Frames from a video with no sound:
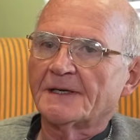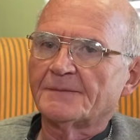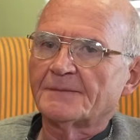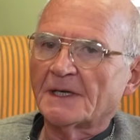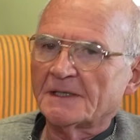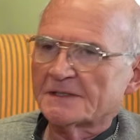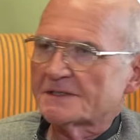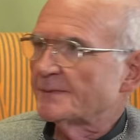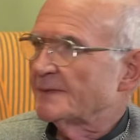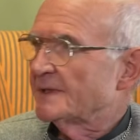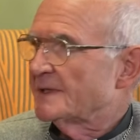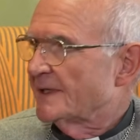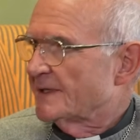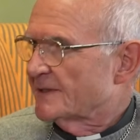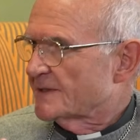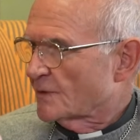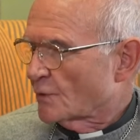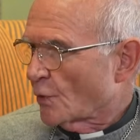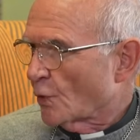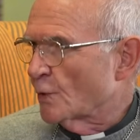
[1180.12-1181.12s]
Ultimately,
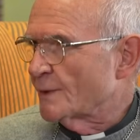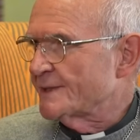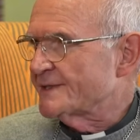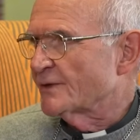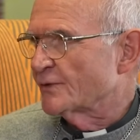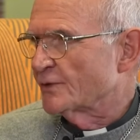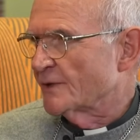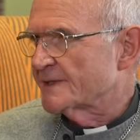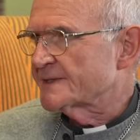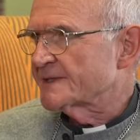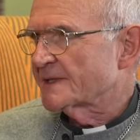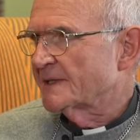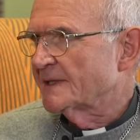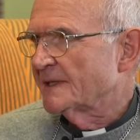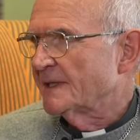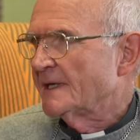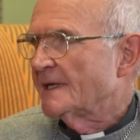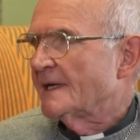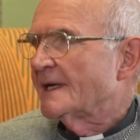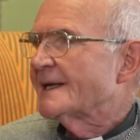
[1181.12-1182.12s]
it's always a risk,
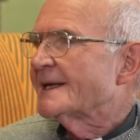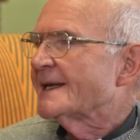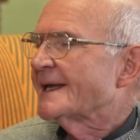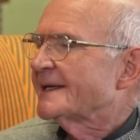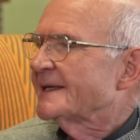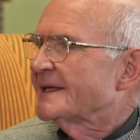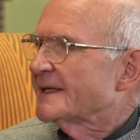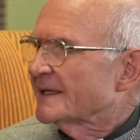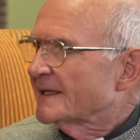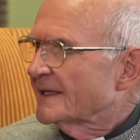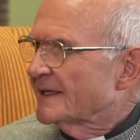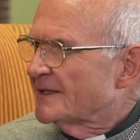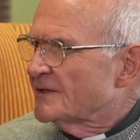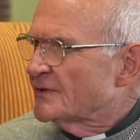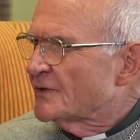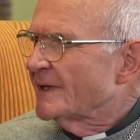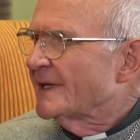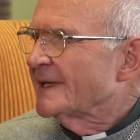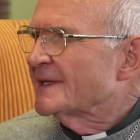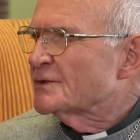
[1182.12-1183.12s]
like
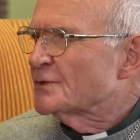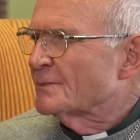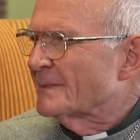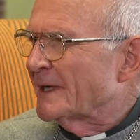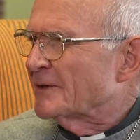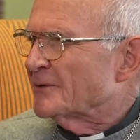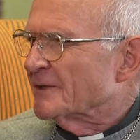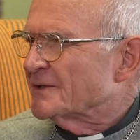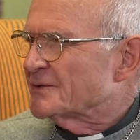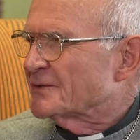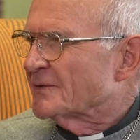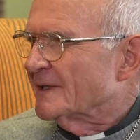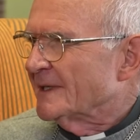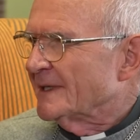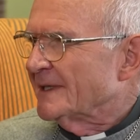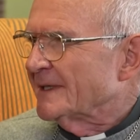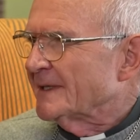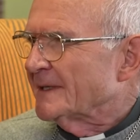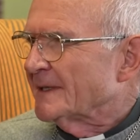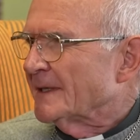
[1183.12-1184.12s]
entering into marriage,
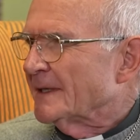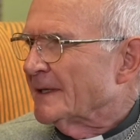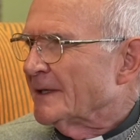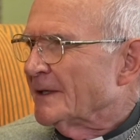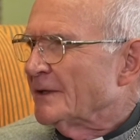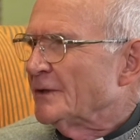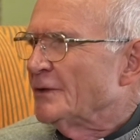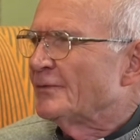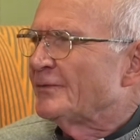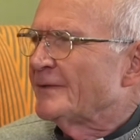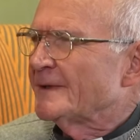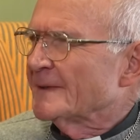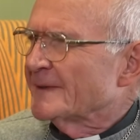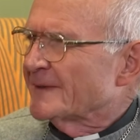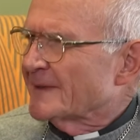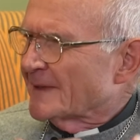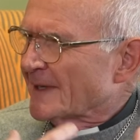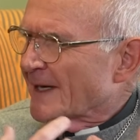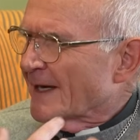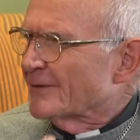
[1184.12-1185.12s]
really. You feel
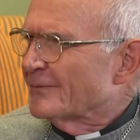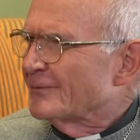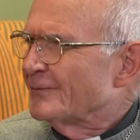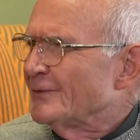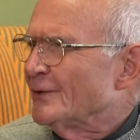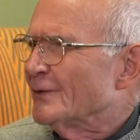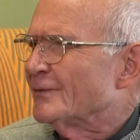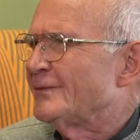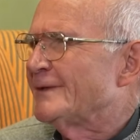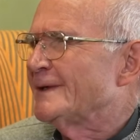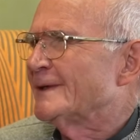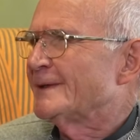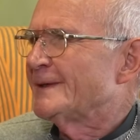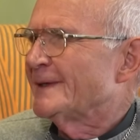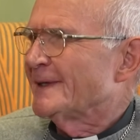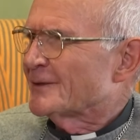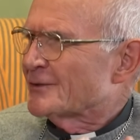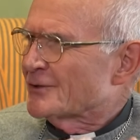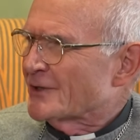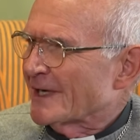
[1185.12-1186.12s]
the love, you feel
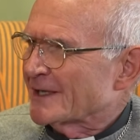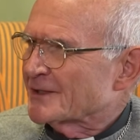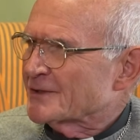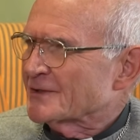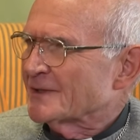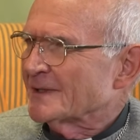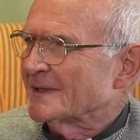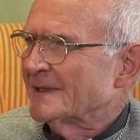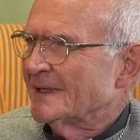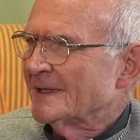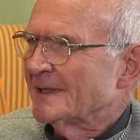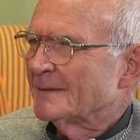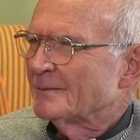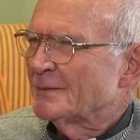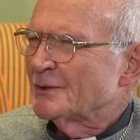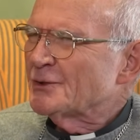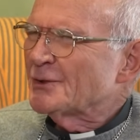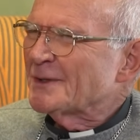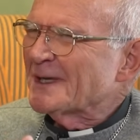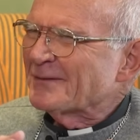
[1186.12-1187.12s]
the attraction,
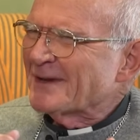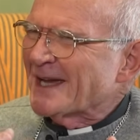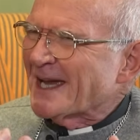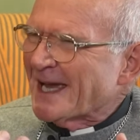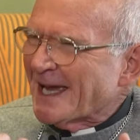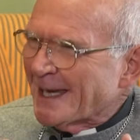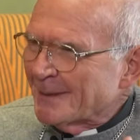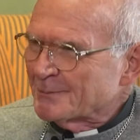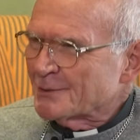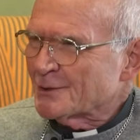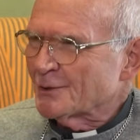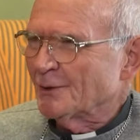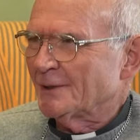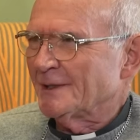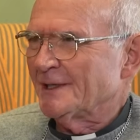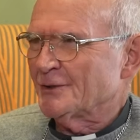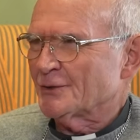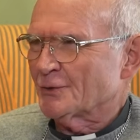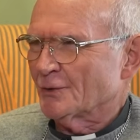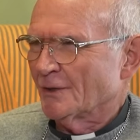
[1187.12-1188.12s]
but you're never
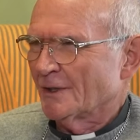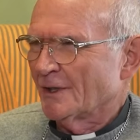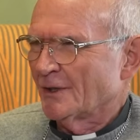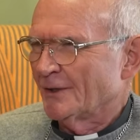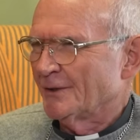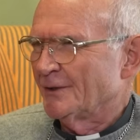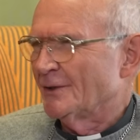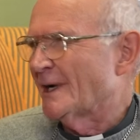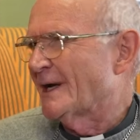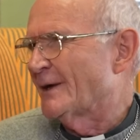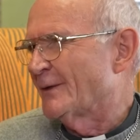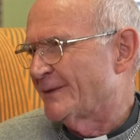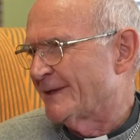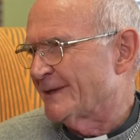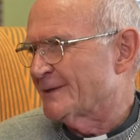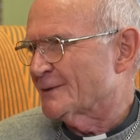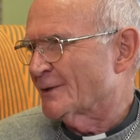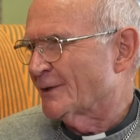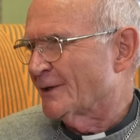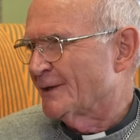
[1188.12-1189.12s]
absolutely sure, are you, how
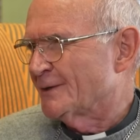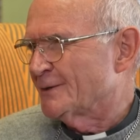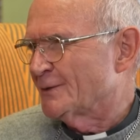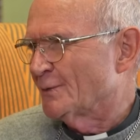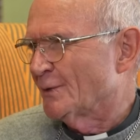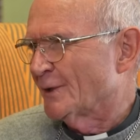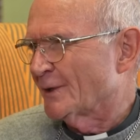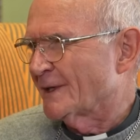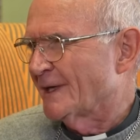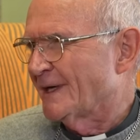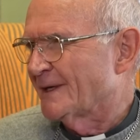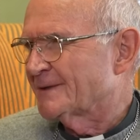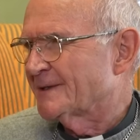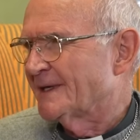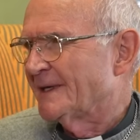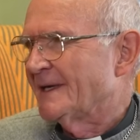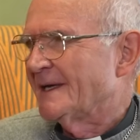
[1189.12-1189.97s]
things are going to work out.